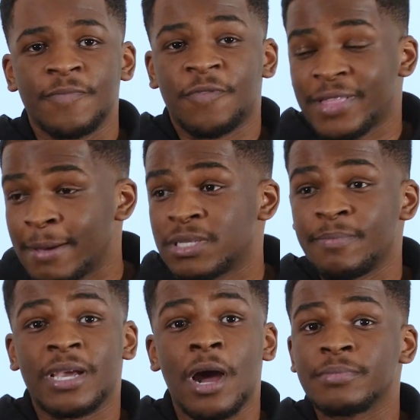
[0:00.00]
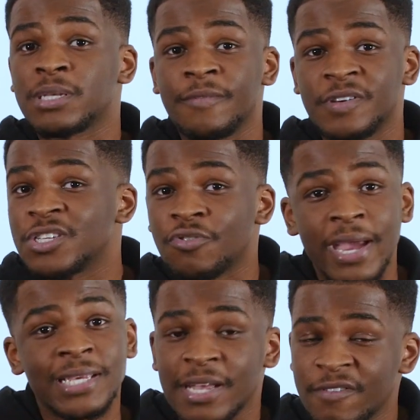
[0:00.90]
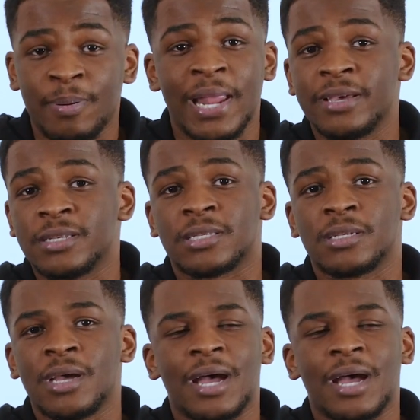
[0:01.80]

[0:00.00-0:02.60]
for them to become some of his greatest ever players.